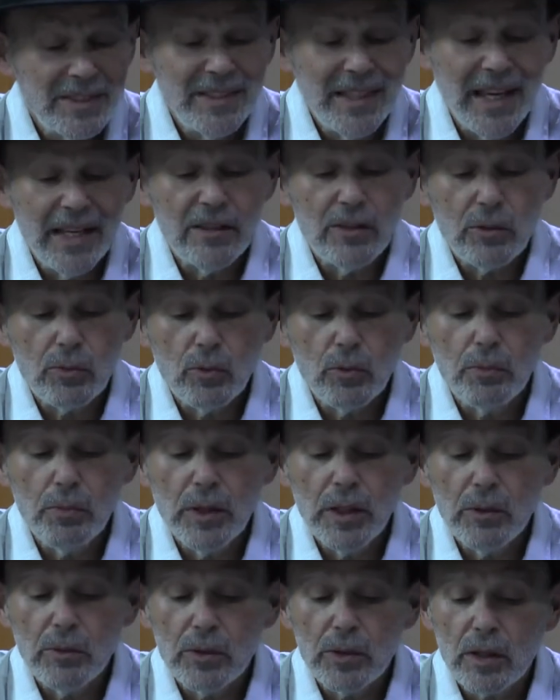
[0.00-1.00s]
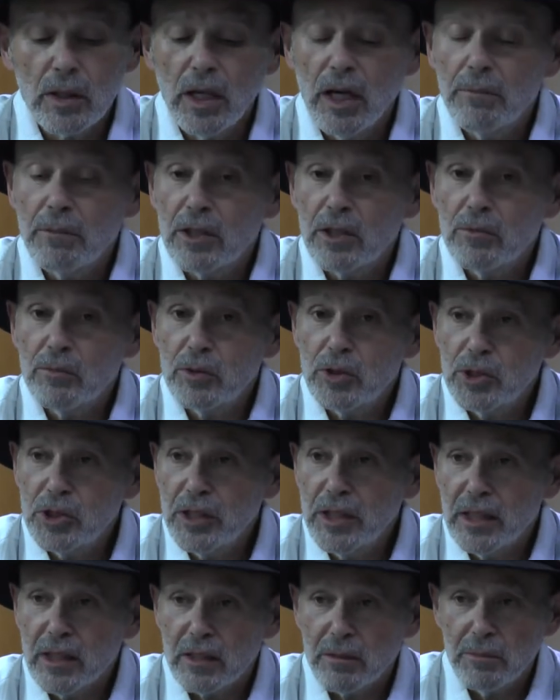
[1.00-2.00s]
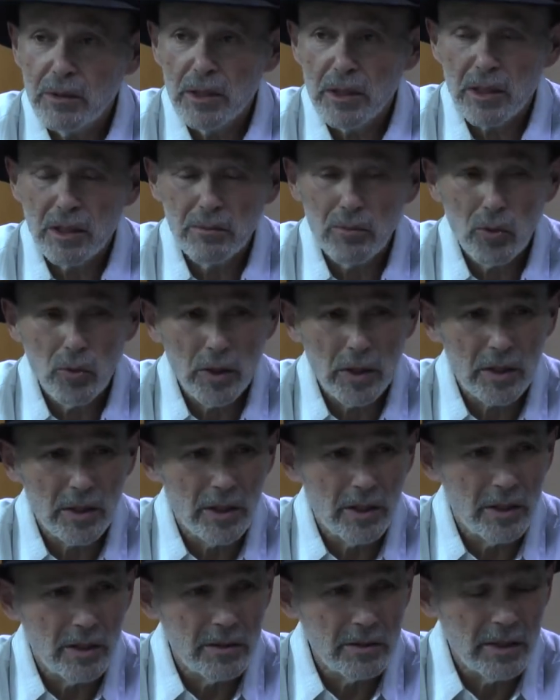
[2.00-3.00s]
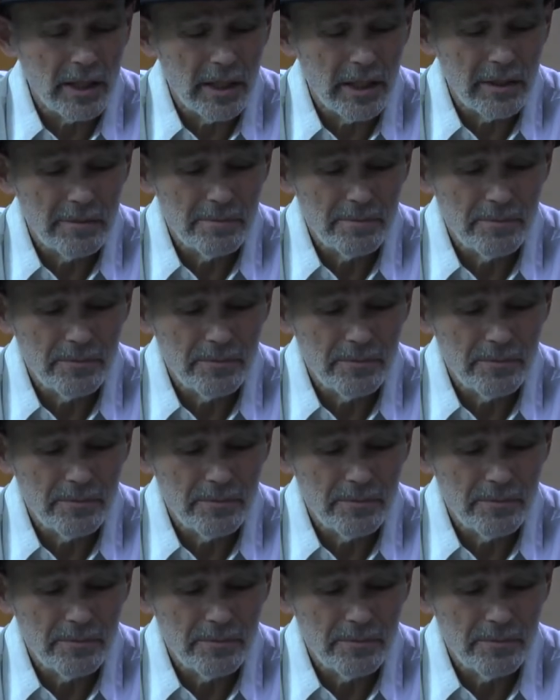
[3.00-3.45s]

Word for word: tenth will be with the coming of Mashiach. May he come quickly in our time.